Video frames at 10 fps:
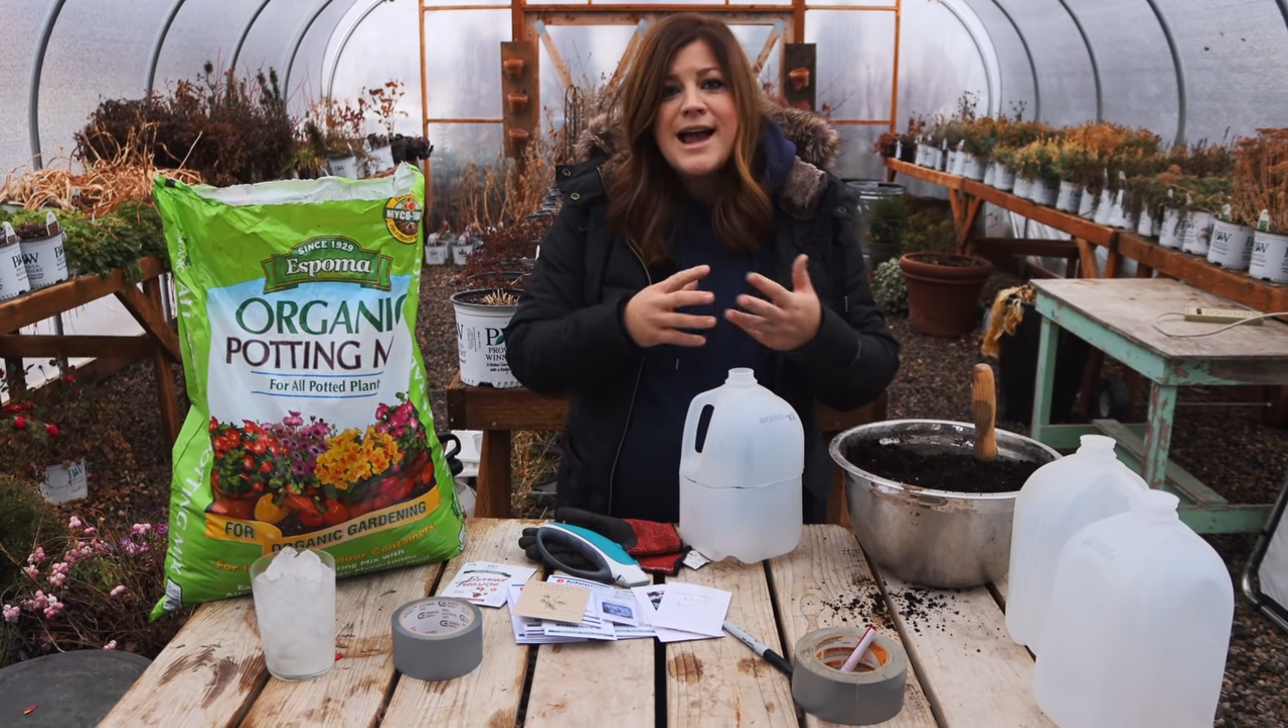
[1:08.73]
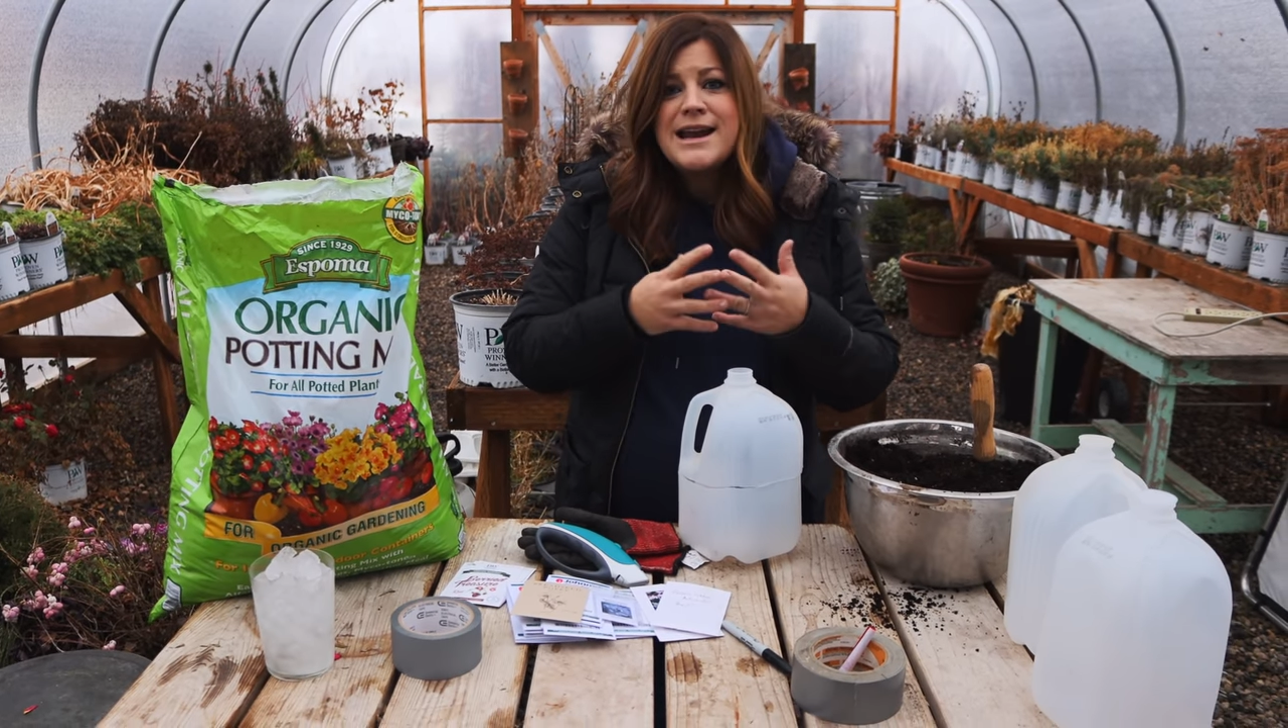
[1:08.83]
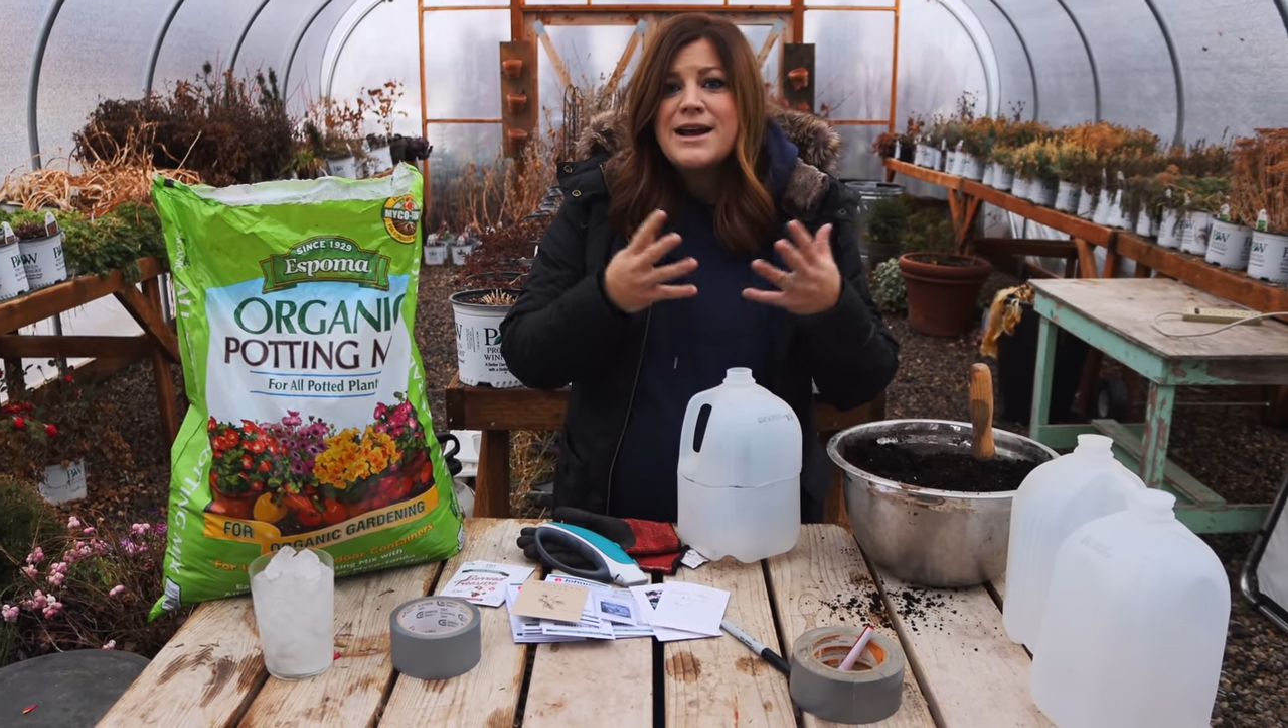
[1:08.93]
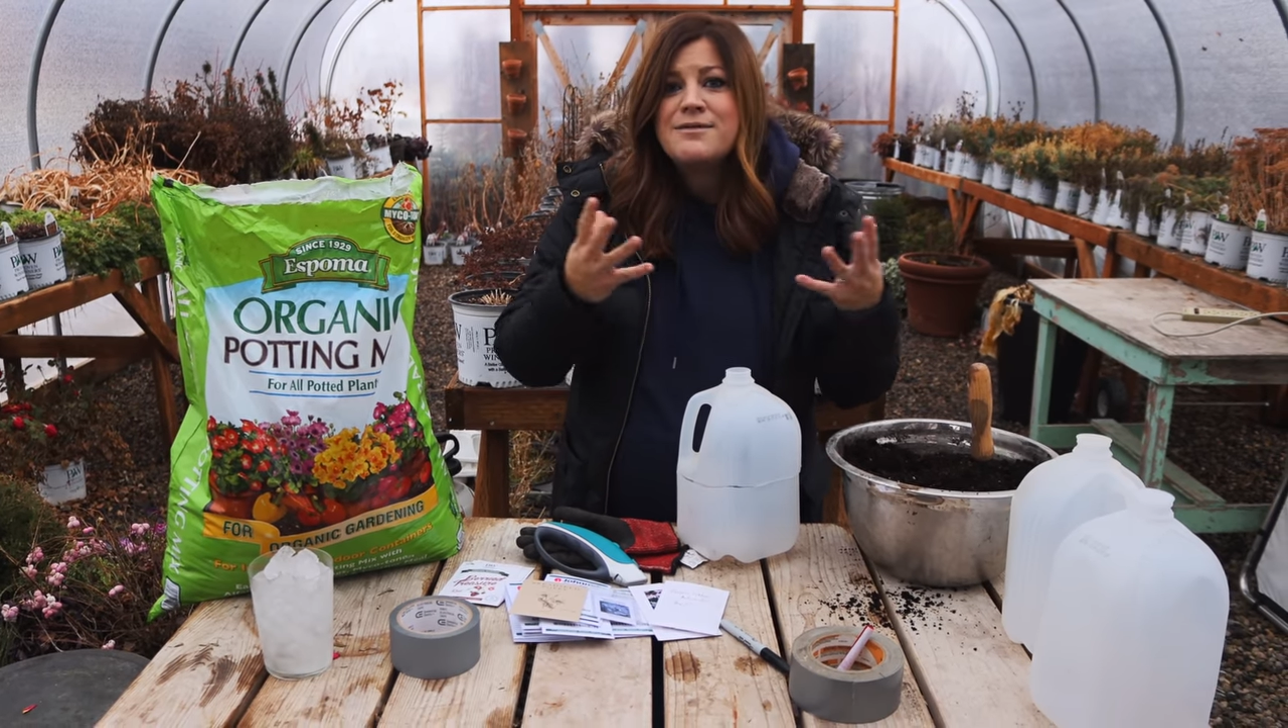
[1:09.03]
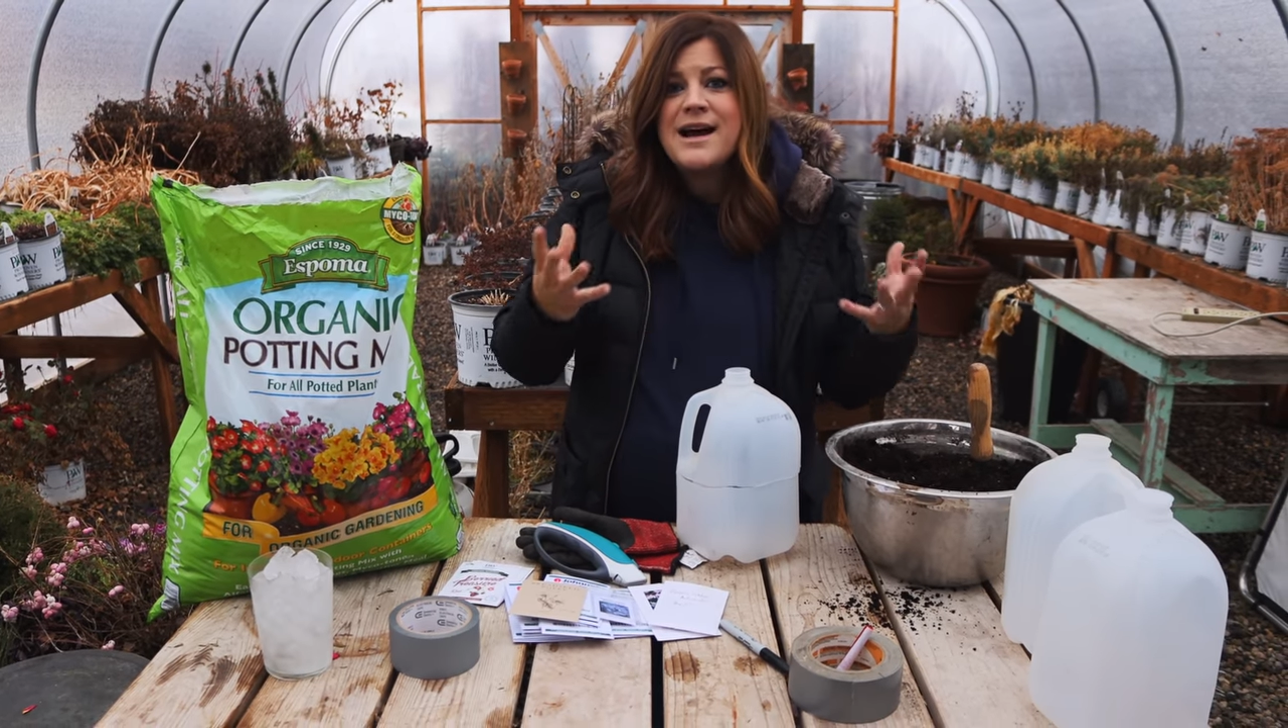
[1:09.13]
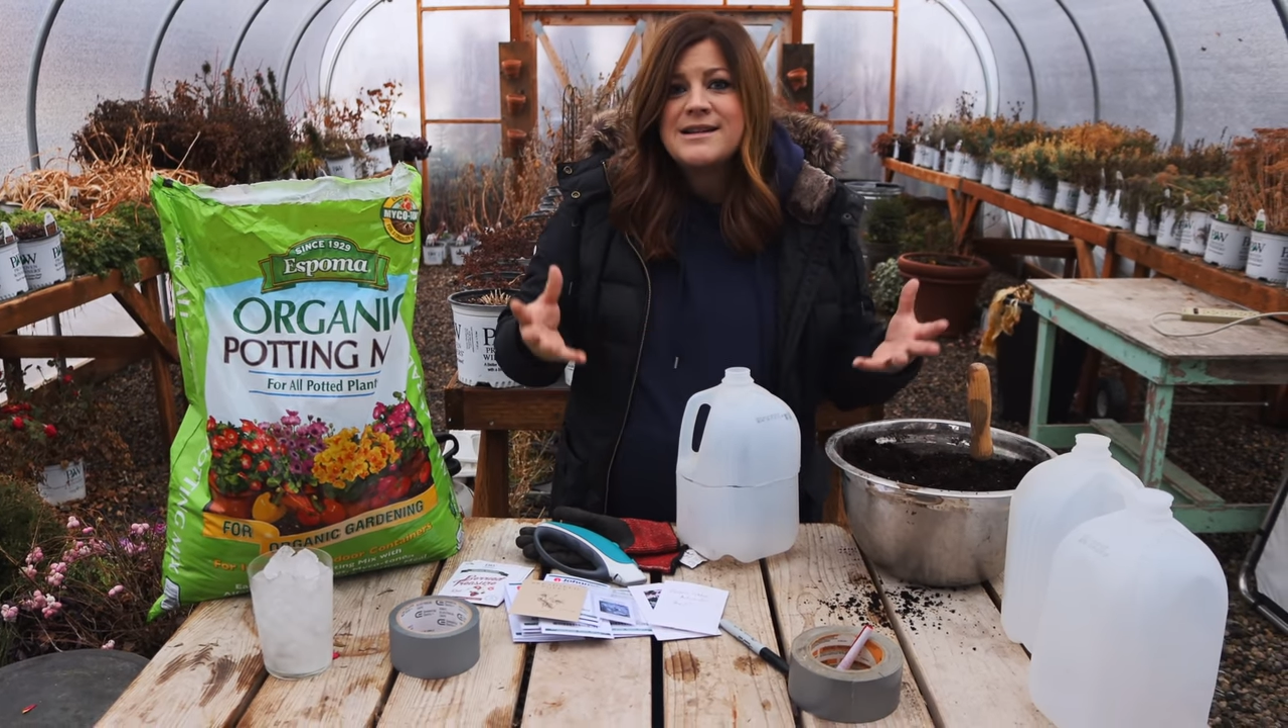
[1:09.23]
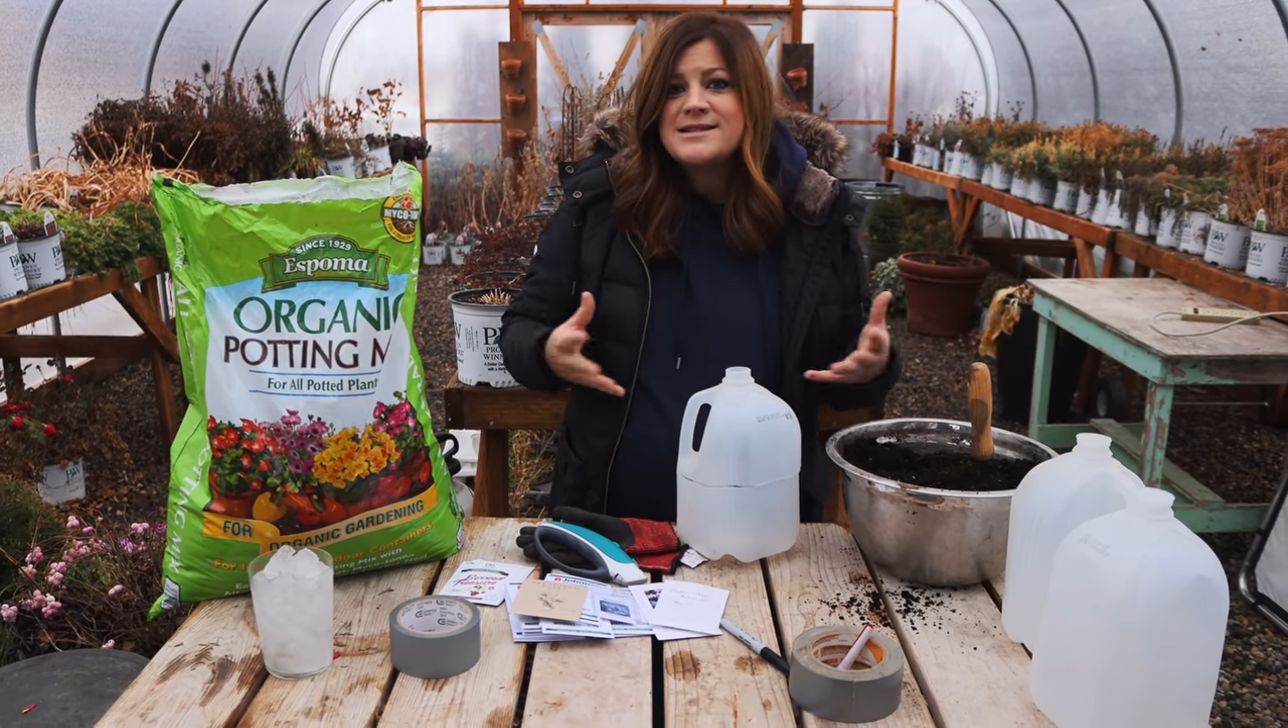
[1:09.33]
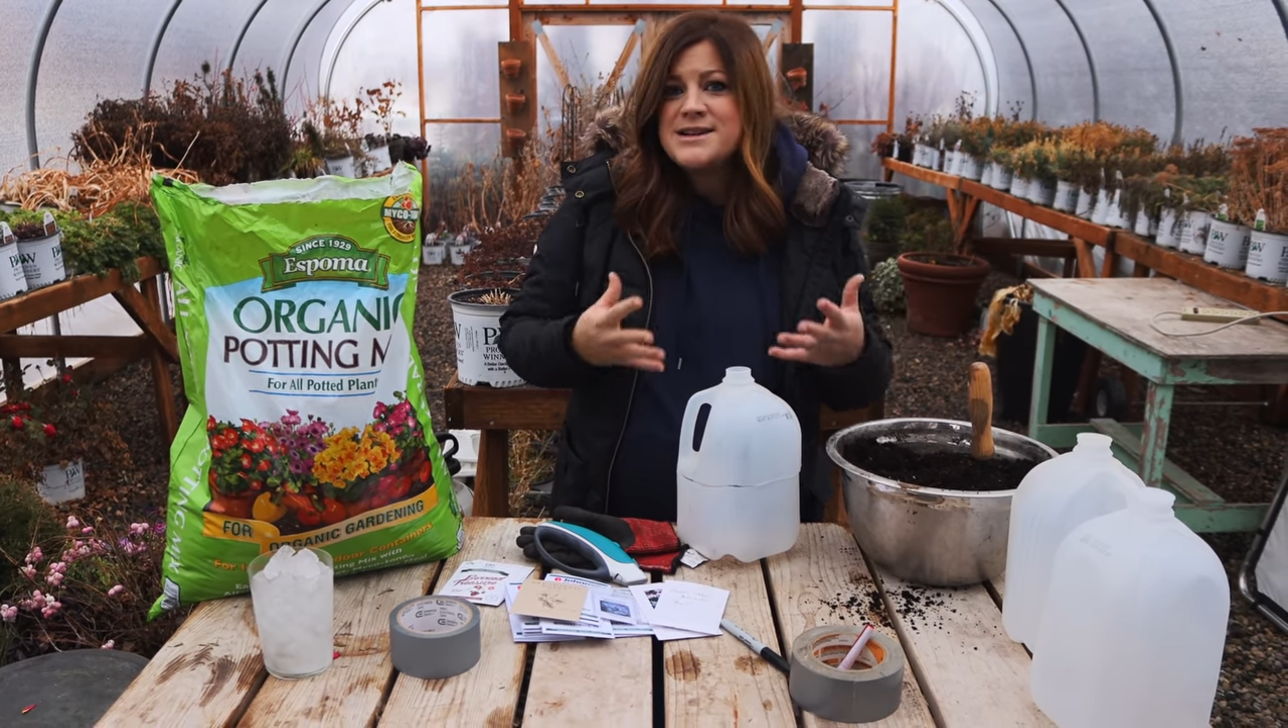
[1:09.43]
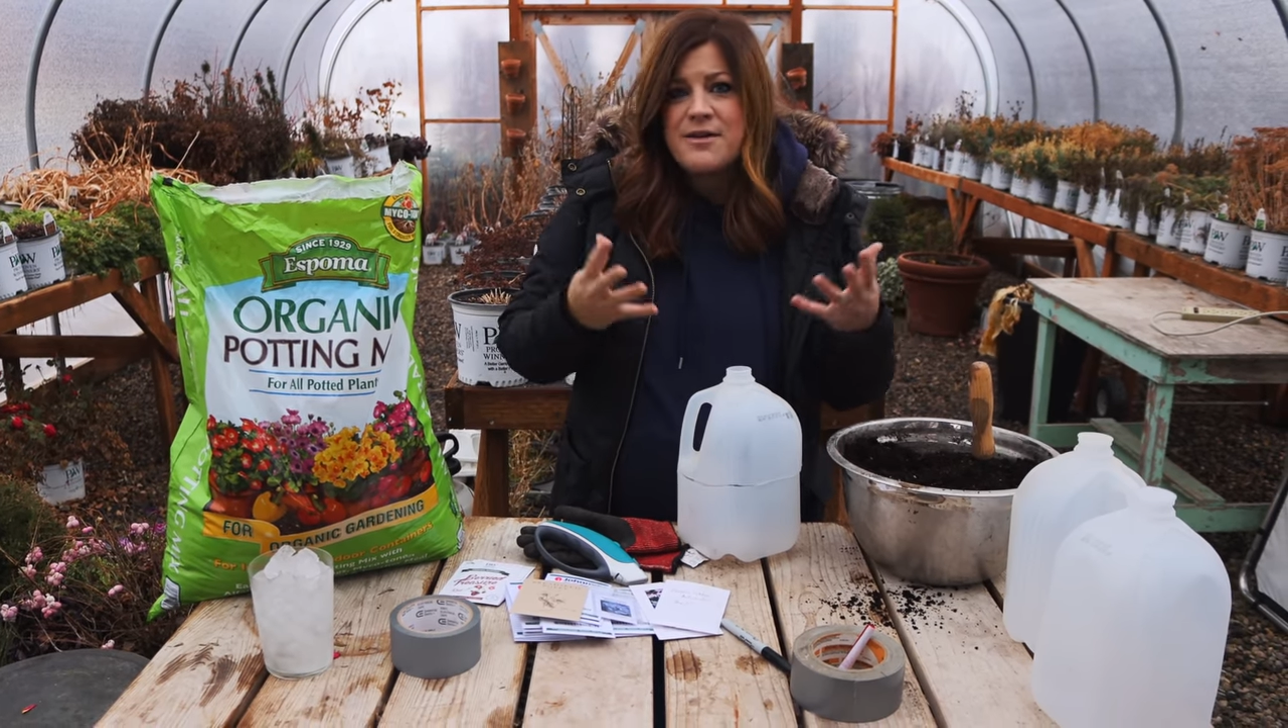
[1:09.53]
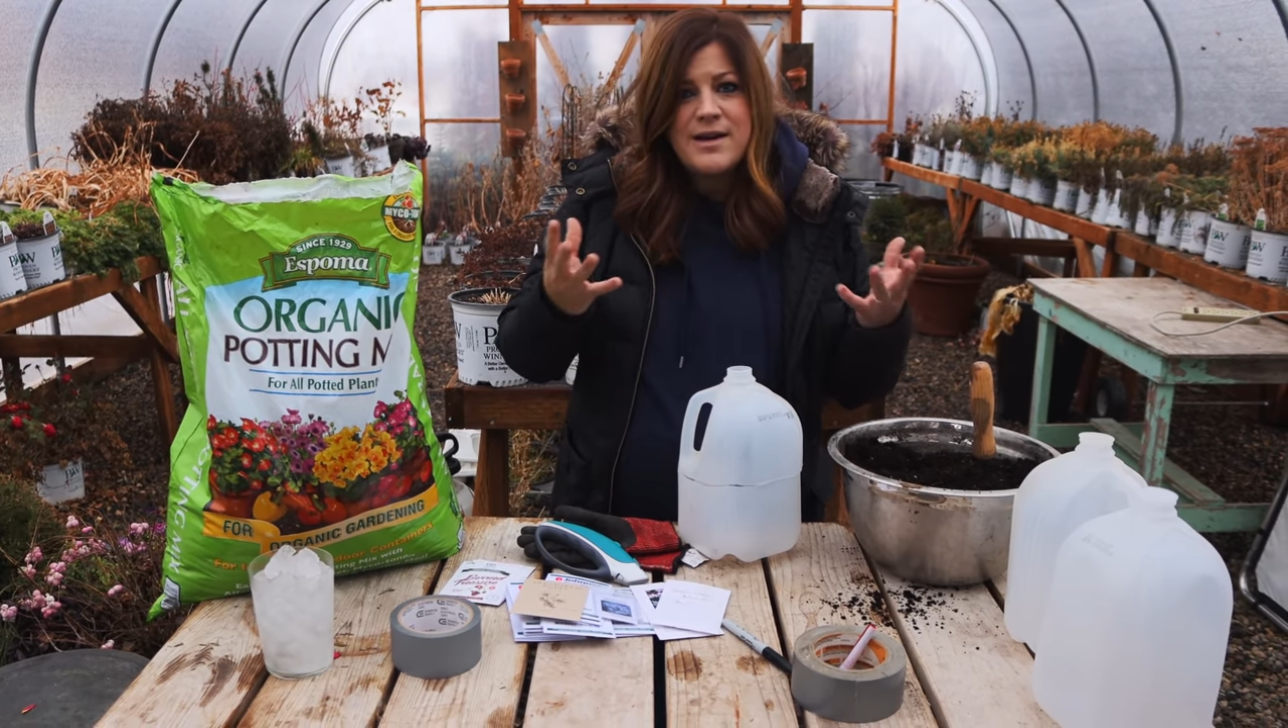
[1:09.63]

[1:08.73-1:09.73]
any of that stuff.